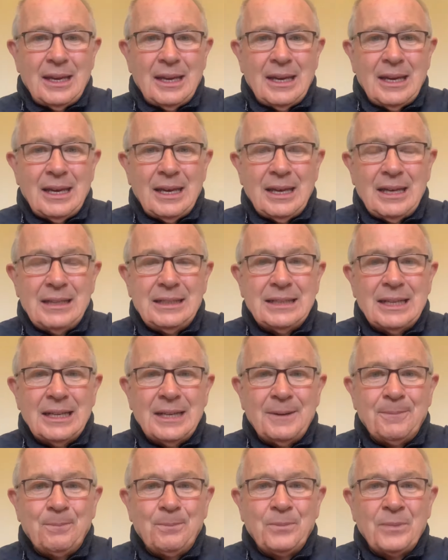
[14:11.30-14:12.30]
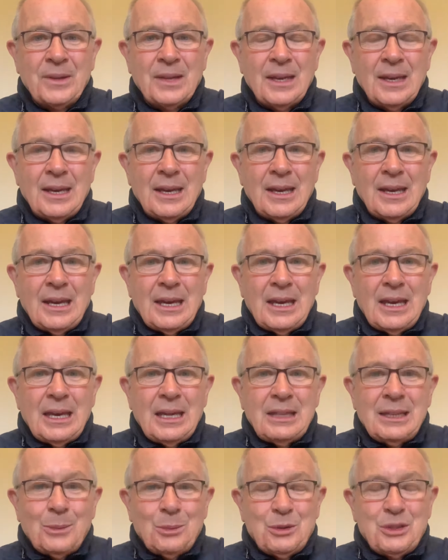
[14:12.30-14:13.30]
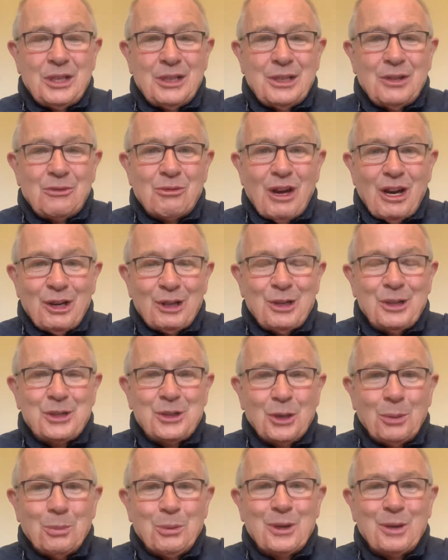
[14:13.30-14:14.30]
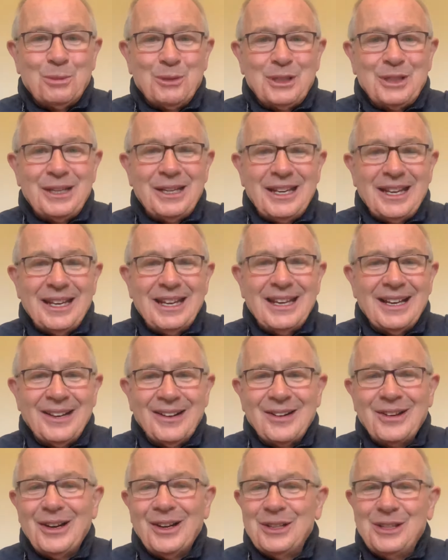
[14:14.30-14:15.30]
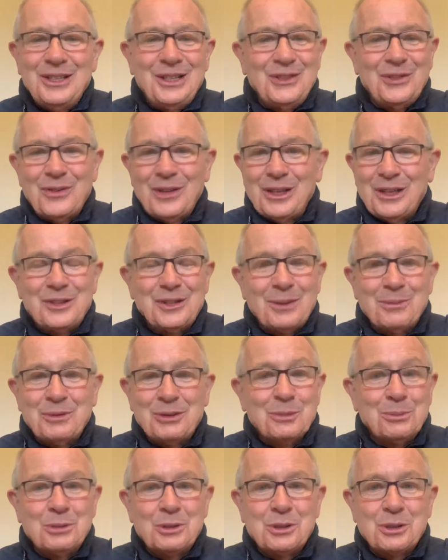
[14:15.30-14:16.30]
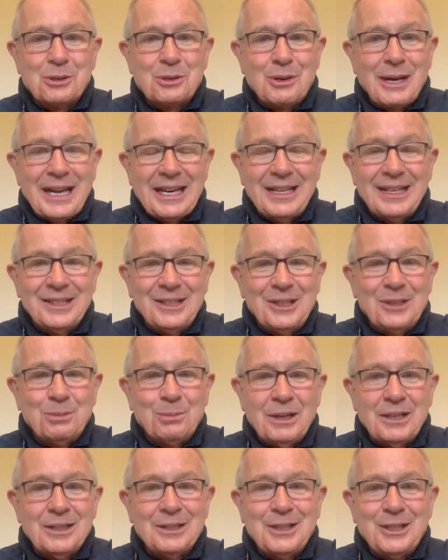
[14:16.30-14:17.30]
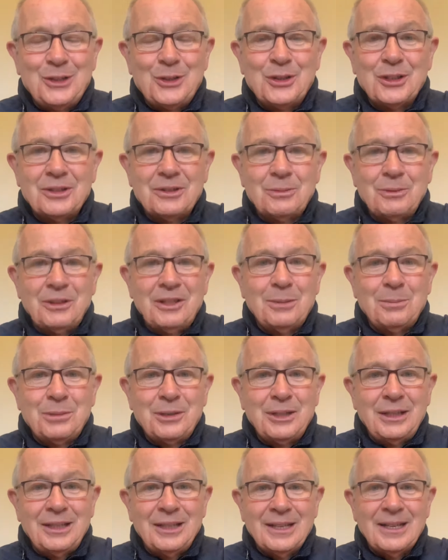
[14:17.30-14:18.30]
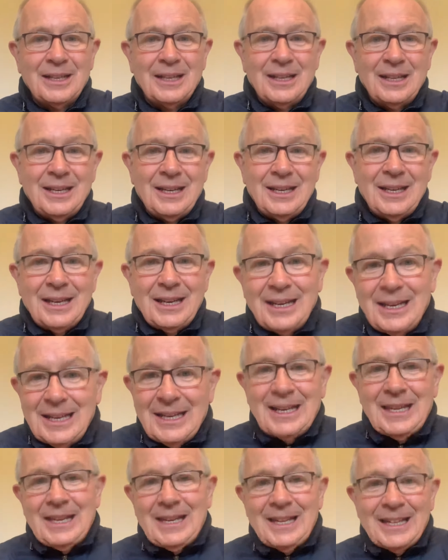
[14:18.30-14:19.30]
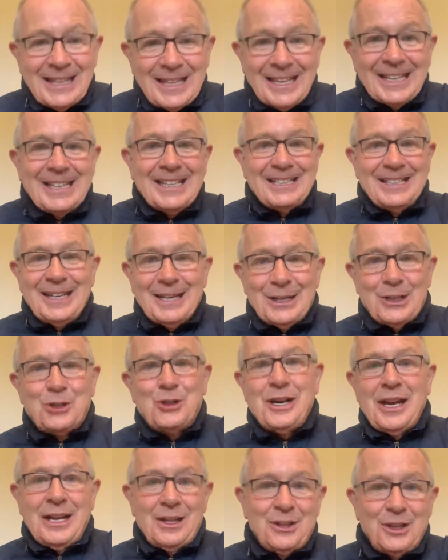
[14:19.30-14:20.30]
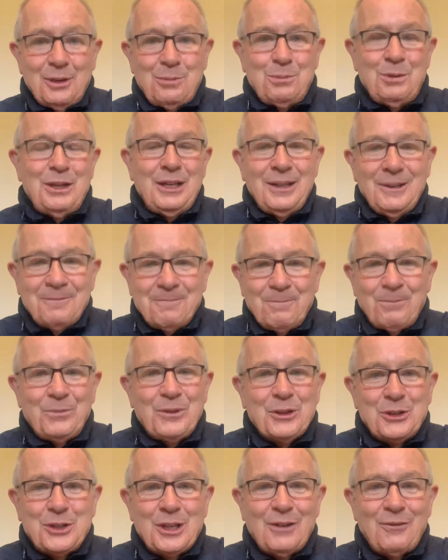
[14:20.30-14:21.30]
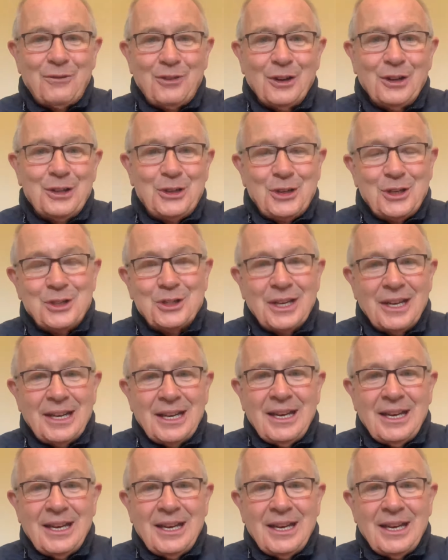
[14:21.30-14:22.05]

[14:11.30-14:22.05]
And there was an erotic subcommittee. God, these fellas have some crack, these politicians, when they bring, they get their chance at being the self-righteous.